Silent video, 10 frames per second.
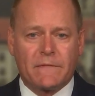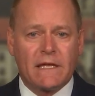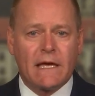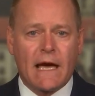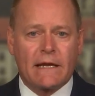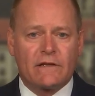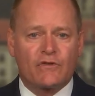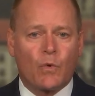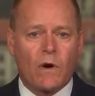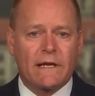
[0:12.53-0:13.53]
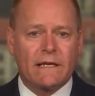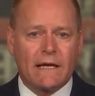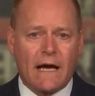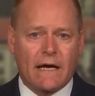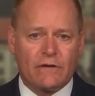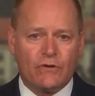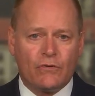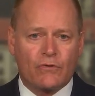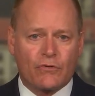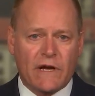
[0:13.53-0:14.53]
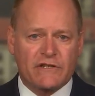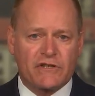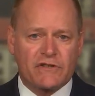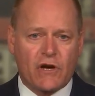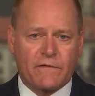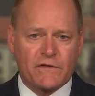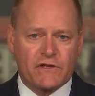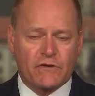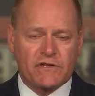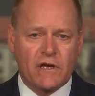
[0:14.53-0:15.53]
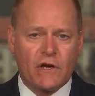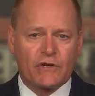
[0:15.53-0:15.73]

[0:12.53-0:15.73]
he added 29 new corrections officers